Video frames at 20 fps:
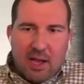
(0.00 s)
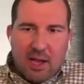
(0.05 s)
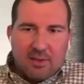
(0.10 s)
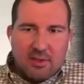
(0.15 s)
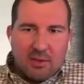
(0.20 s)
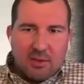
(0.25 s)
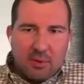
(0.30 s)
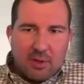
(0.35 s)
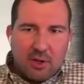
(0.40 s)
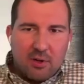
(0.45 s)
want to
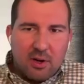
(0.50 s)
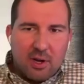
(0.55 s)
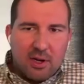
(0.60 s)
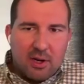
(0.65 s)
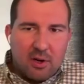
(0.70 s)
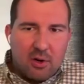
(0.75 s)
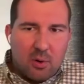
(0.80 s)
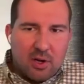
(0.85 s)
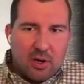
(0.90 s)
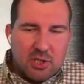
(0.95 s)
ask you and
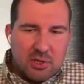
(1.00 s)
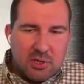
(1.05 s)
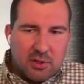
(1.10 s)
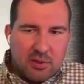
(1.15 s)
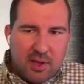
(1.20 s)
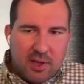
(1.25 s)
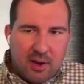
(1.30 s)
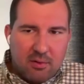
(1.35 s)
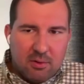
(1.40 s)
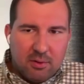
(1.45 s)
Greg a
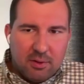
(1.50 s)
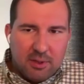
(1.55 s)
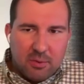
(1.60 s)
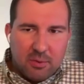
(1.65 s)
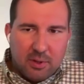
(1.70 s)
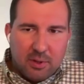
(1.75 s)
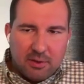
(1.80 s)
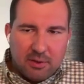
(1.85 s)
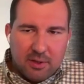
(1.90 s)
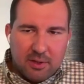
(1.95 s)
question on that really
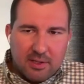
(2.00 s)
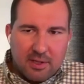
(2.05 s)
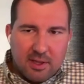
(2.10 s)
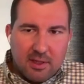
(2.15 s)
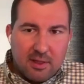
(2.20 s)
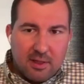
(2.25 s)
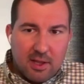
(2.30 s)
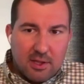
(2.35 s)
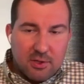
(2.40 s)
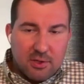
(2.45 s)
quickly because
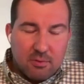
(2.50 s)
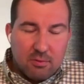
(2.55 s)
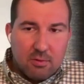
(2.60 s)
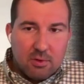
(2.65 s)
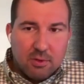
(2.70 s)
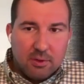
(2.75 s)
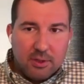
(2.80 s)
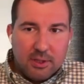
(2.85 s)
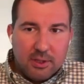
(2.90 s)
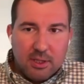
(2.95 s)
I think that's a
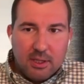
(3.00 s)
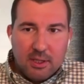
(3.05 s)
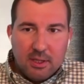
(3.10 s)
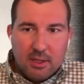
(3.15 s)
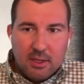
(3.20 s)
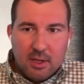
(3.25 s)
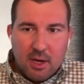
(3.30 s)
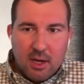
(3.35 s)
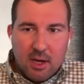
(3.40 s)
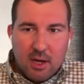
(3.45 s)

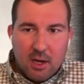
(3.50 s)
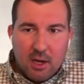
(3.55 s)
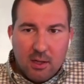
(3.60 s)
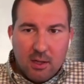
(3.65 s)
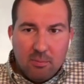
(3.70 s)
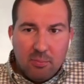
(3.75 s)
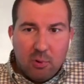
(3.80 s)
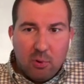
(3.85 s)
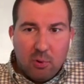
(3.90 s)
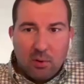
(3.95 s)
really
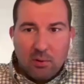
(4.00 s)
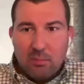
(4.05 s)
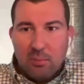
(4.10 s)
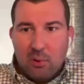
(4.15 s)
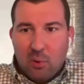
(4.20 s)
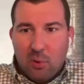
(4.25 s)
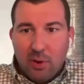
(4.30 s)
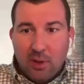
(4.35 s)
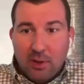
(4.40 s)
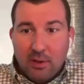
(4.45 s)
important
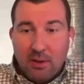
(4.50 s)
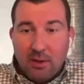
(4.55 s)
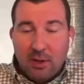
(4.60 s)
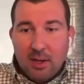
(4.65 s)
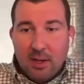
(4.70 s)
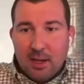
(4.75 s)
point.